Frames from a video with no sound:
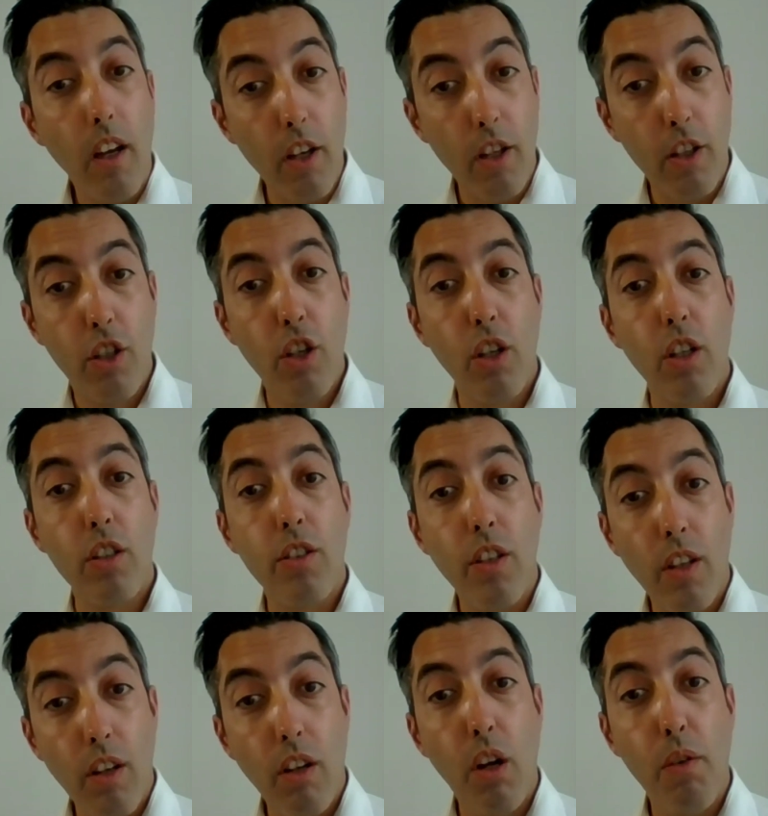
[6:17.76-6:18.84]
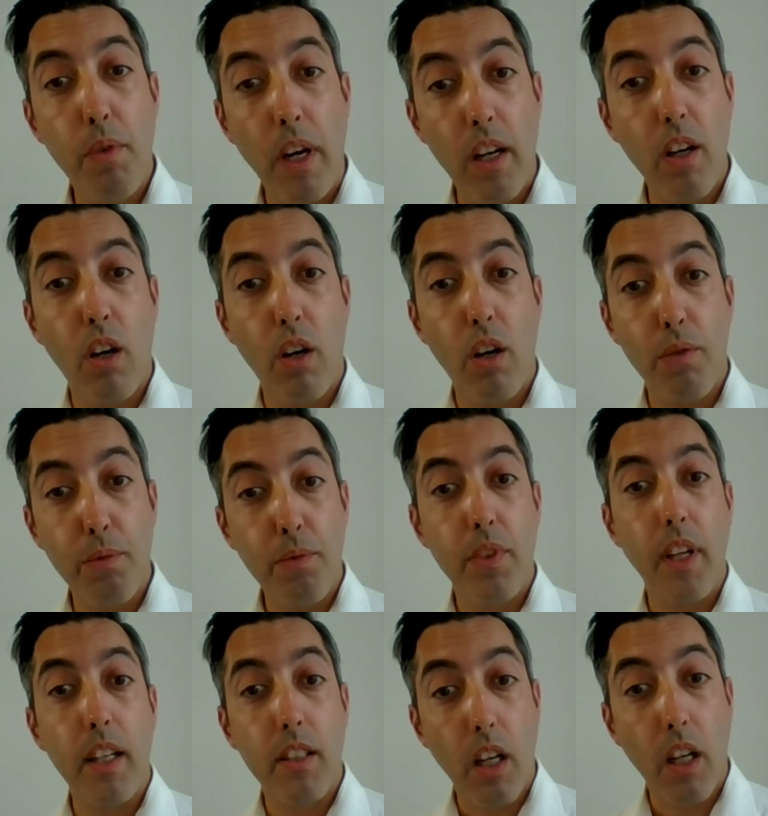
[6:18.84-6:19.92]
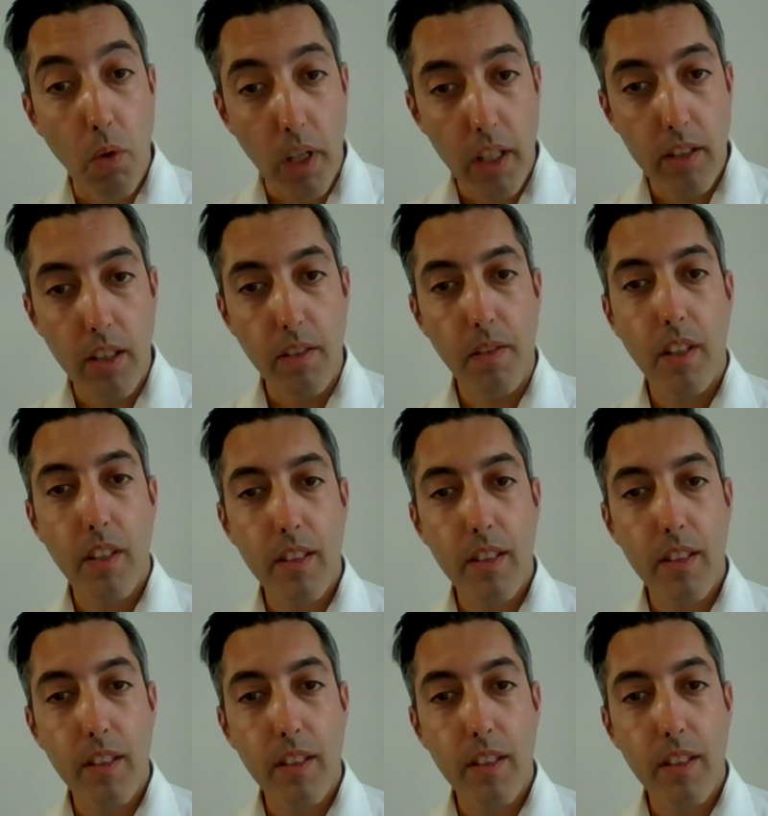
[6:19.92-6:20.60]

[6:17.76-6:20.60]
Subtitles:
a good level of data quality.